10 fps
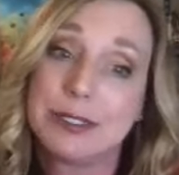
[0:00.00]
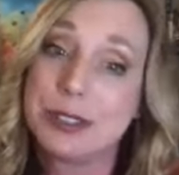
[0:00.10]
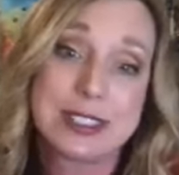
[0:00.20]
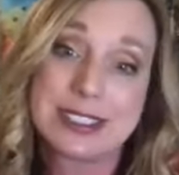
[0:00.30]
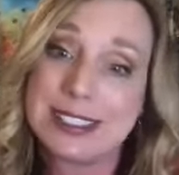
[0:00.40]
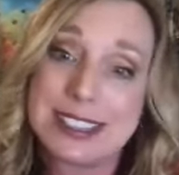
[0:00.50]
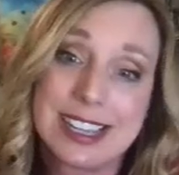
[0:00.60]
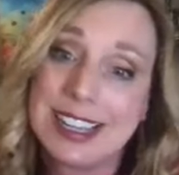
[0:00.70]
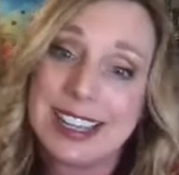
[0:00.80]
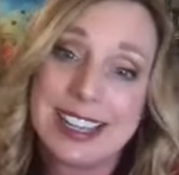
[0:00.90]

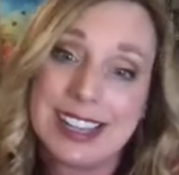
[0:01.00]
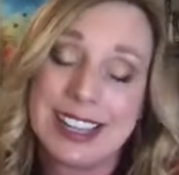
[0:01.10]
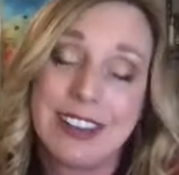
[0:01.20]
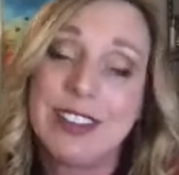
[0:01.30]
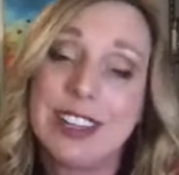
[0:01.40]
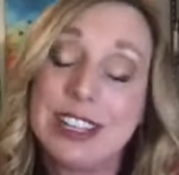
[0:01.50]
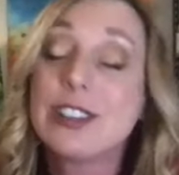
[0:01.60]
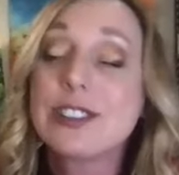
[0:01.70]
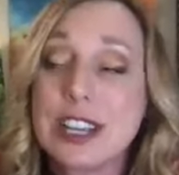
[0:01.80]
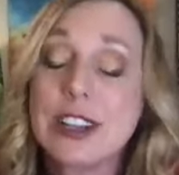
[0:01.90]
it
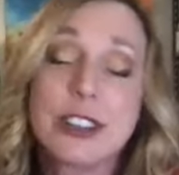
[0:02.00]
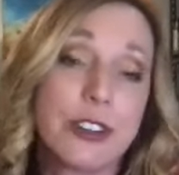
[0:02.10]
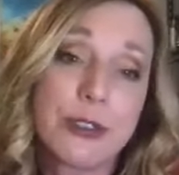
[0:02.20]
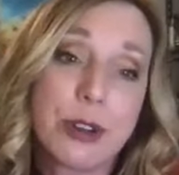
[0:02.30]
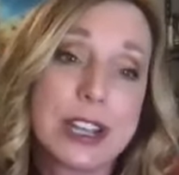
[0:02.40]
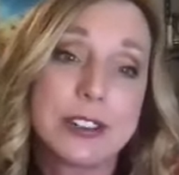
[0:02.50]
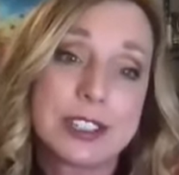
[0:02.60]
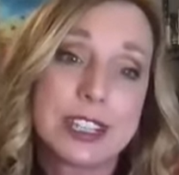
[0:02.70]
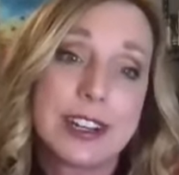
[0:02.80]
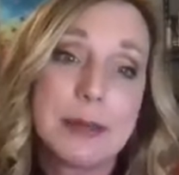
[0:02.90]
looks like a third grader
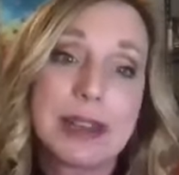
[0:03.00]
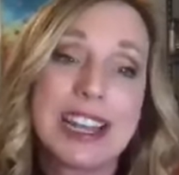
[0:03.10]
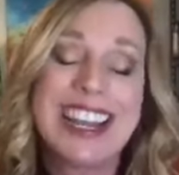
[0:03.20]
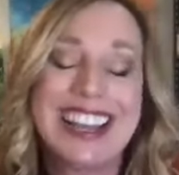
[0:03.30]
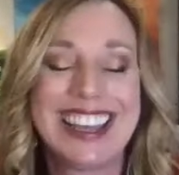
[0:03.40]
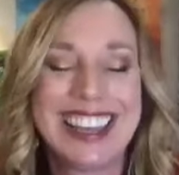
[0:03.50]
did it, but